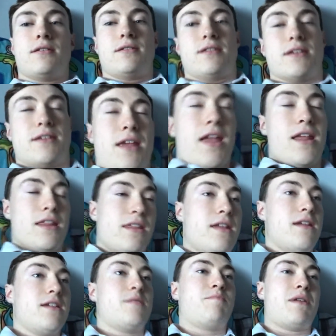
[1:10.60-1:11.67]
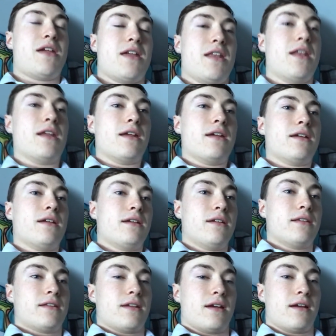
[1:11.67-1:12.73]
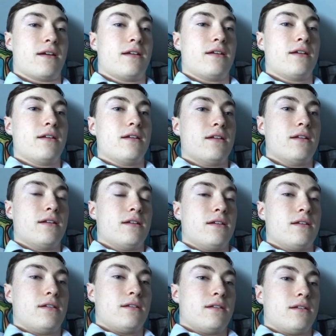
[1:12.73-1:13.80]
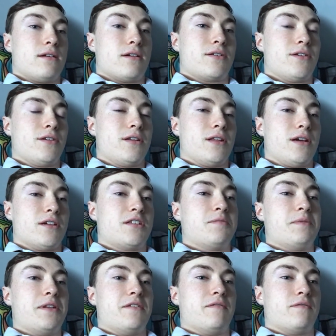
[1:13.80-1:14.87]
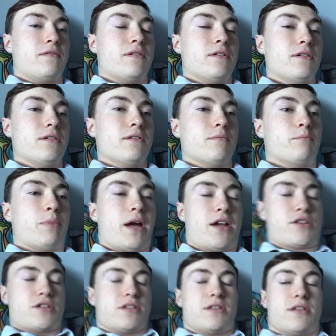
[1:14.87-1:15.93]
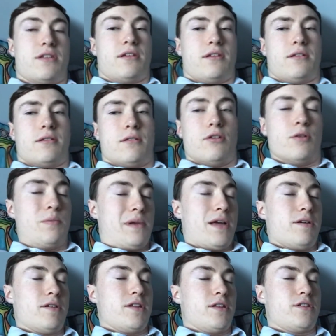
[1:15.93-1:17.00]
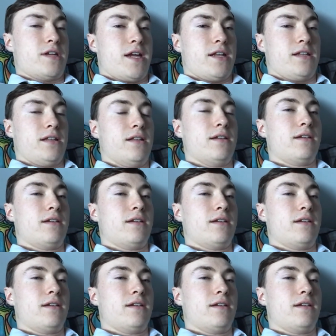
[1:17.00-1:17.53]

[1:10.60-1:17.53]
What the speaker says: the second thing has been that I sort of lost a bit of passion to upload on the channel.